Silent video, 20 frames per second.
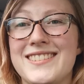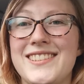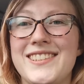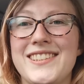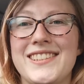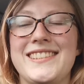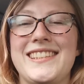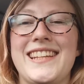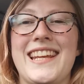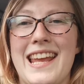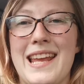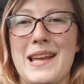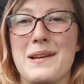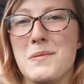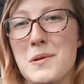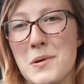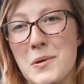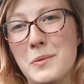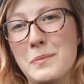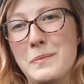to see
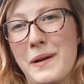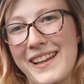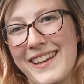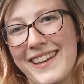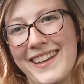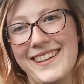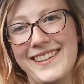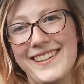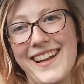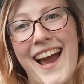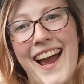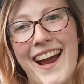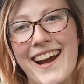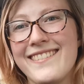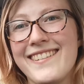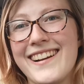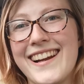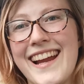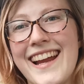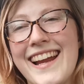Paul, Becky and
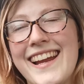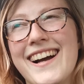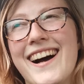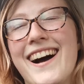Harry.